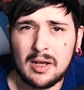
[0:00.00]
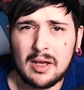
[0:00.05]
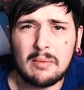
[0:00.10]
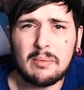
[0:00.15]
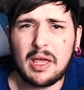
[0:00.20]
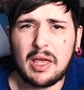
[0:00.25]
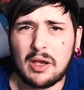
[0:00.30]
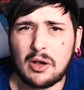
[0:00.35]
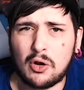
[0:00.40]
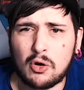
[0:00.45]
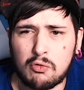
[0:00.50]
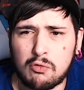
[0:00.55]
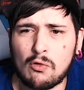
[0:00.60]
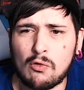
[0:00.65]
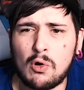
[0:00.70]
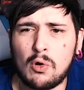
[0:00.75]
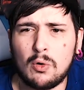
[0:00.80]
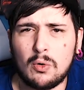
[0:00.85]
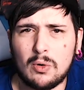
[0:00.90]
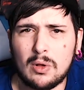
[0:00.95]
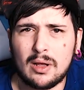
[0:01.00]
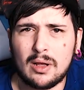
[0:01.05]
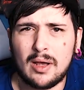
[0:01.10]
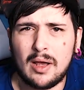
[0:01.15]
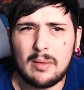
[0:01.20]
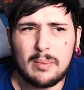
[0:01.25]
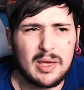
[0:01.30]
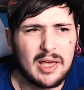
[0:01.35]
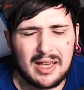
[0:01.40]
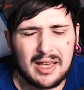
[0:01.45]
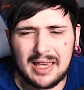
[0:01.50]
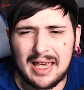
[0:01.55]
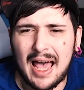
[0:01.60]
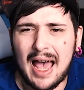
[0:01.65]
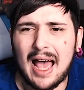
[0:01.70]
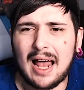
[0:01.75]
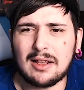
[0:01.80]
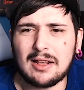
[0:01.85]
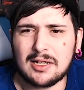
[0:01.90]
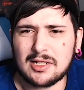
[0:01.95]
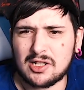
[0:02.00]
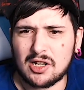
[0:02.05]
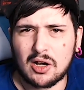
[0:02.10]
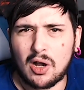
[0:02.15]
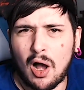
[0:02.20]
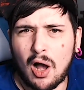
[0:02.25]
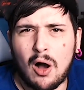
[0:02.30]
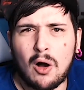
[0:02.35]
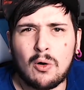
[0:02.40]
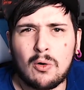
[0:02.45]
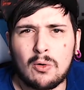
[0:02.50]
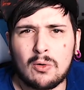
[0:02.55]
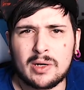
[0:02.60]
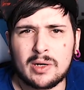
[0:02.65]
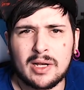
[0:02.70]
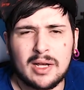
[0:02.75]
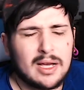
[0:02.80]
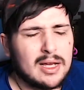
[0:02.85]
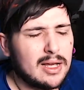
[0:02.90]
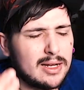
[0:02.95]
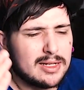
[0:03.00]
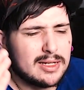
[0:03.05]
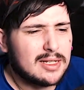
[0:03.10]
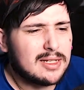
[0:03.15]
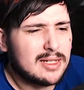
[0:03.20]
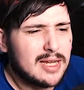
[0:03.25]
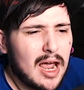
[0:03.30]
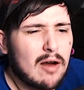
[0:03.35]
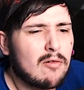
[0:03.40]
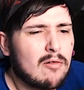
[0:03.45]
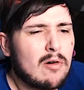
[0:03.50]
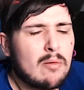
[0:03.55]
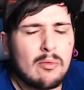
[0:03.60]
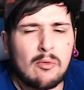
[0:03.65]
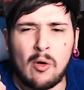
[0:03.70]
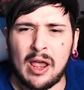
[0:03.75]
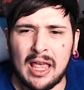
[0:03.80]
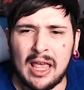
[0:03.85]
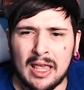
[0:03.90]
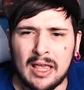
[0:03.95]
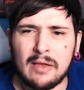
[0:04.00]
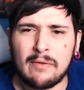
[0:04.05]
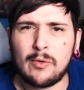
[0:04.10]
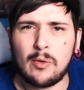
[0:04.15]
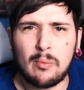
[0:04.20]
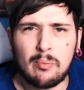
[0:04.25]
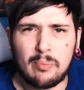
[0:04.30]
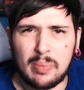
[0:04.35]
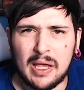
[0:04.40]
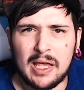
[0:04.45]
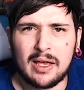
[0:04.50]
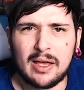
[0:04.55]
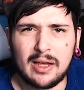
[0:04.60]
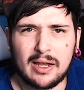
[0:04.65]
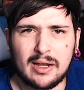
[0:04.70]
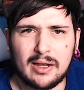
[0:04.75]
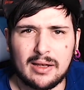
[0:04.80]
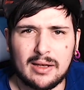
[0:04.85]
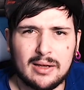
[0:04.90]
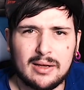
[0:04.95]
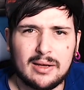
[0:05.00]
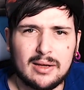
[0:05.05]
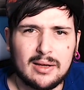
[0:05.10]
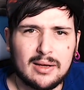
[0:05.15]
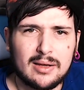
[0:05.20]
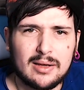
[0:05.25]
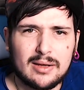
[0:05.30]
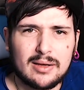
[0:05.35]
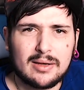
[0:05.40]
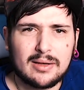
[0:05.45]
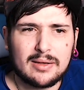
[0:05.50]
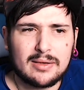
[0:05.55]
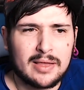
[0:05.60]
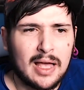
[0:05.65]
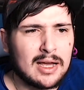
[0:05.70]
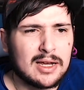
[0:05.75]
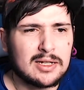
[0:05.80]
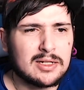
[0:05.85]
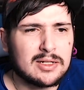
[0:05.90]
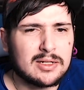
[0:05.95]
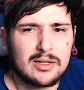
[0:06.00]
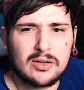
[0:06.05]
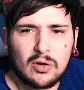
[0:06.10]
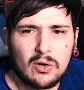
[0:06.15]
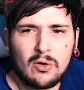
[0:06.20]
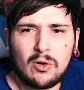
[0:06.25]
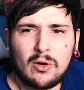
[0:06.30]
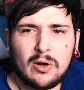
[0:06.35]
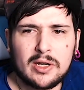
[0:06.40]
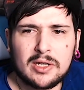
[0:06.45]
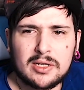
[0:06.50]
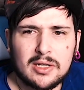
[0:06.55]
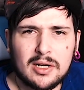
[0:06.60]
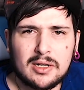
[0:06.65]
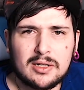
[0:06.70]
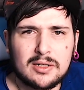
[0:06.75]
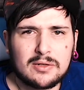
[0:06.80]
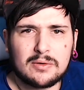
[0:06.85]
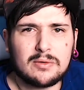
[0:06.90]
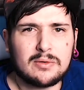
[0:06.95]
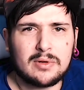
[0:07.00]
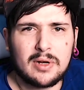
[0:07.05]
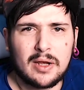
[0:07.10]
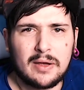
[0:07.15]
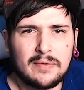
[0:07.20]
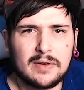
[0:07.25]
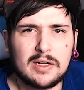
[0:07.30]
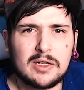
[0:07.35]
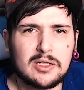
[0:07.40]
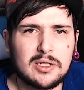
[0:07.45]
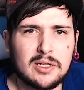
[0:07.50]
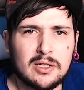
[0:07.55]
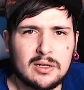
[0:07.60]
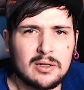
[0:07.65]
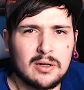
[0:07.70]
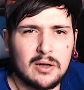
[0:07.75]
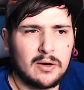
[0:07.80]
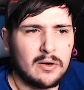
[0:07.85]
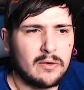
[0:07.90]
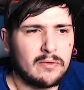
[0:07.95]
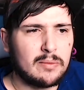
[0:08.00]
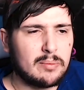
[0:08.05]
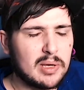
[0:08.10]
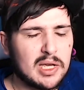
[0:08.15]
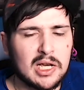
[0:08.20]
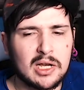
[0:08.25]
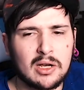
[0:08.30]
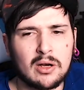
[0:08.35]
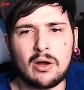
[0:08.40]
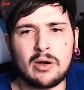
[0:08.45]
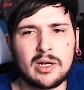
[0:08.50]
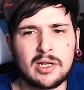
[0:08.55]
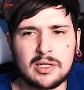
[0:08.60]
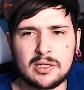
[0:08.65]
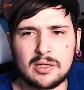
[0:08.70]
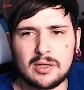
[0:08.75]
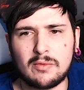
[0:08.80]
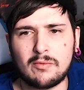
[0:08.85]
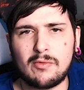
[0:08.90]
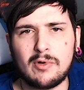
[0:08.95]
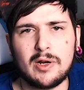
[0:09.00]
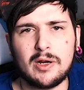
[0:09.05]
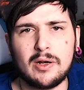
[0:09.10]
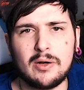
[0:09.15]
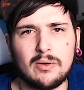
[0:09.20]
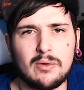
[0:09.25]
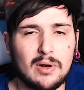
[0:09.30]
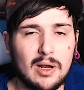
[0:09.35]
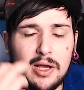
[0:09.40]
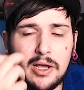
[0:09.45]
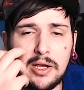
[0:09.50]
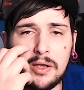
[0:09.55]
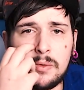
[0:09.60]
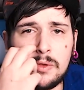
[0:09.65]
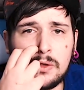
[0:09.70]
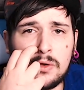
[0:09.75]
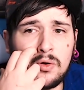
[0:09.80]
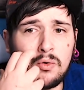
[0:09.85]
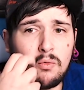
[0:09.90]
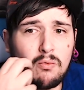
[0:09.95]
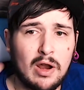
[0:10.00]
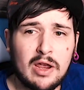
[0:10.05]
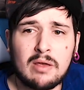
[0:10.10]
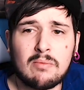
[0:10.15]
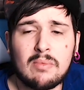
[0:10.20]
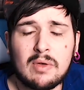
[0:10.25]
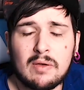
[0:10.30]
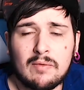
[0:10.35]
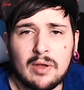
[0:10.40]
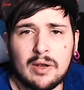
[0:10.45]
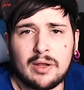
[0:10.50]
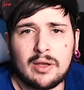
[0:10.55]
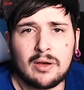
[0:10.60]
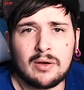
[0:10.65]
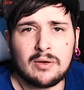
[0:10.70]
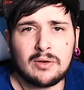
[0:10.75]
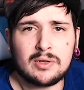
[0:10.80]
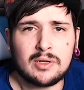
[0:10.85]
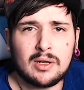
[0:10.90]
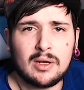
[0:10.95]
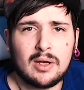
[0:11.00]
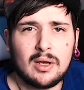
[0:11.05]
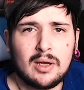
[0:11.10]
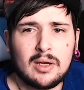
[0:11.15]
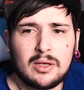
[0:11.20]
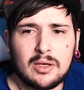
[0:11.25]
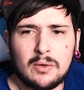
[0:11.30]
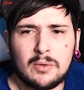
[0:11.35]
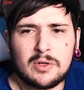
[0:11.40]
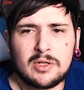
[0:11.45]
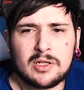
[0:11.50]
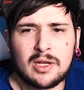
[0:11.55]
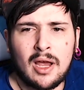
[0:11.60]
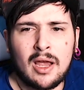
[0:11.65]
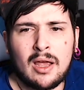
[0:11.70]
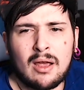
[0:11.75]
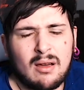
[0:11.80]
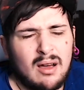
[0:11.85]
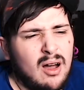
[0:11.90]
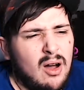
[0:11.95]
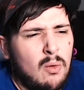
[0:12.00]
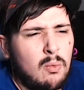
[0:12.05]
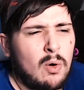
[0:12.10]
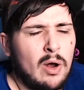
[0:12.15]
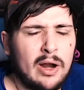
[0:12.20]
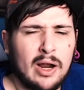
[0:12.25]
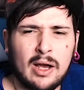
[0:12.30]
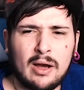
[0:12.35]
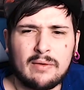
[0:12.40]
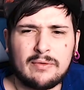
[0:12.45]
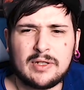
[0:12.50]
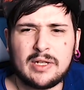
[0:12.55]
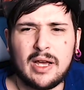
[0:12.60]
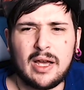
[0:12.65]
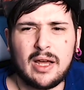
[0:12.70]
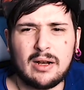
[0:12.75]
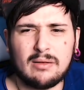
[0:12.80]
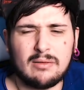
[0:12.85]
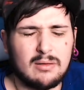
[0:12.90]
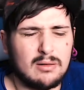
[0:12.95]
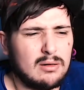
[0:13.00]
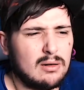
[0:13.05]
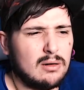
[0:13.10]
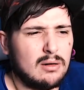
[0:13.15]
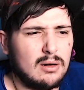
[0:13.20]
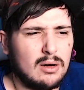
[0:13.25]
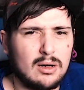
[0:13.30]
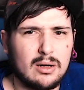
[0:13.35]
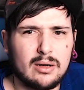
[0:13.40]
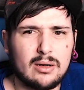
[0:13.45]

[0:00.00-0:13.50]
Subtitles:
being cruel, being callous, a cold, terrible, evil being. That is your essential definition of being honest and real. Like with your rate me videos, you would say, oh, 1 out of 10, ugh.